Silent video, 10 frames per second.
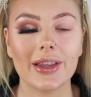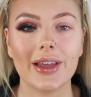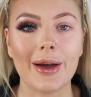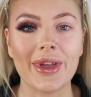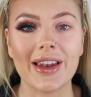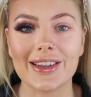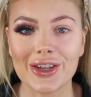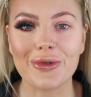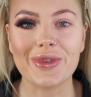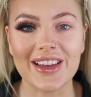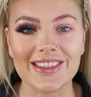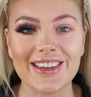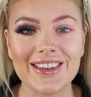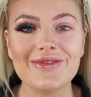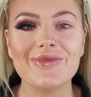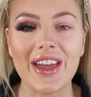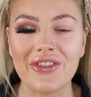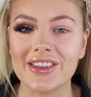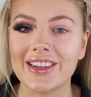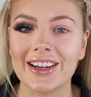I mean, let's hope it doesn't, but
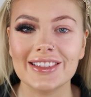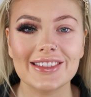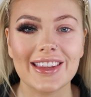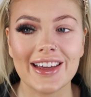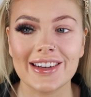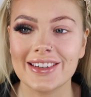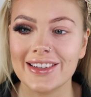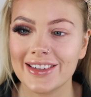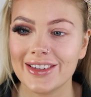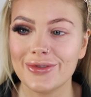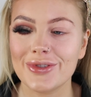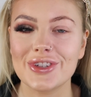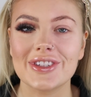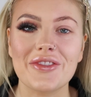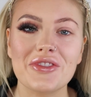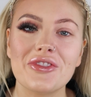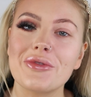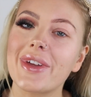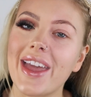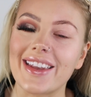if it does, then we'll just have to
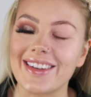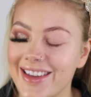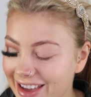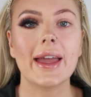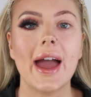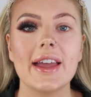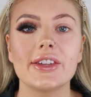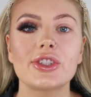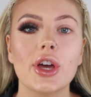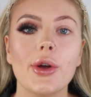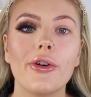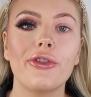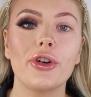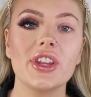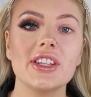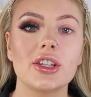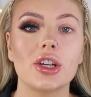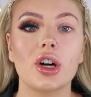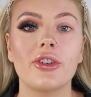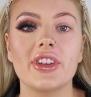film again. Okay, so for this
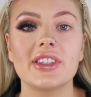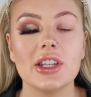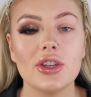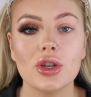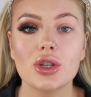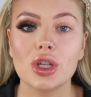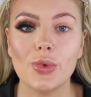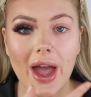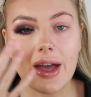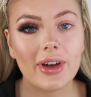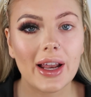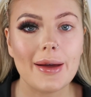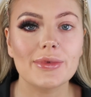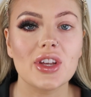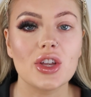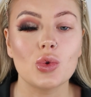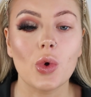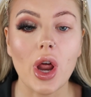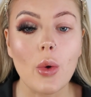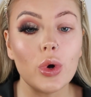look, obviously you can do whatever glam side you
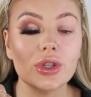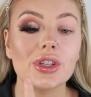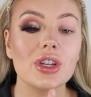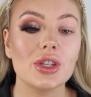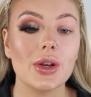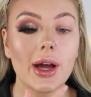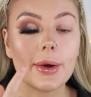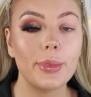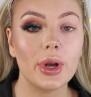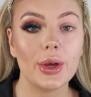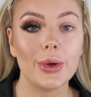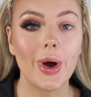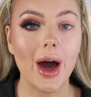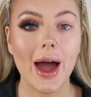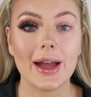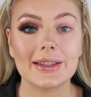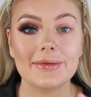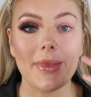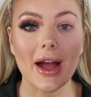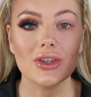want. I was going to do like a blue eye to
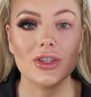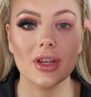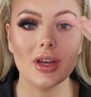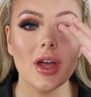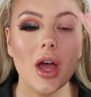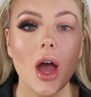match the